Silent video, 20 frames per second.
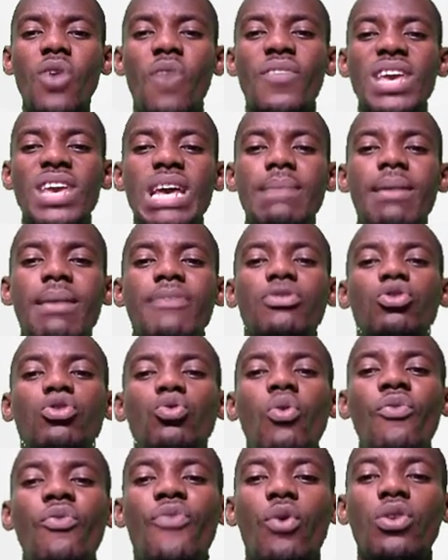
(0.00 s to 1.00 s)
of EMF
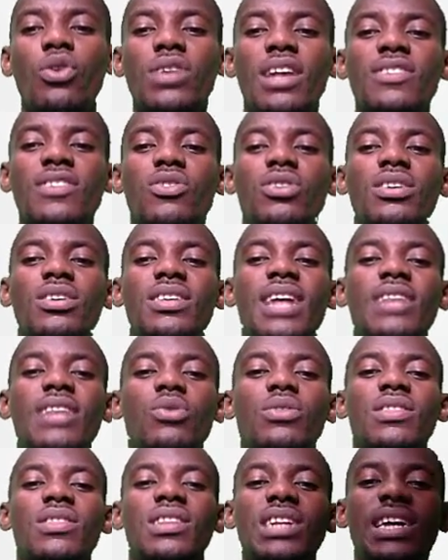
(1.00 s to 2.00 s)
2 volts is connected
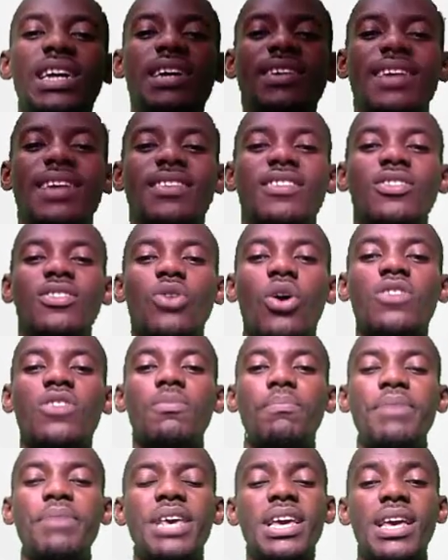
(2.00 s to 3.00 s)
to 3 resistors
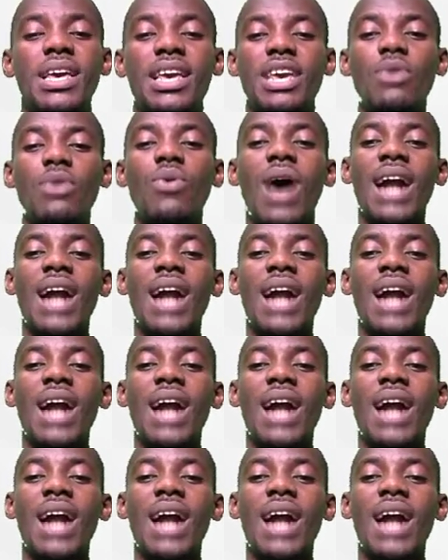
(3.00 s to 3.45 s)
P, Q,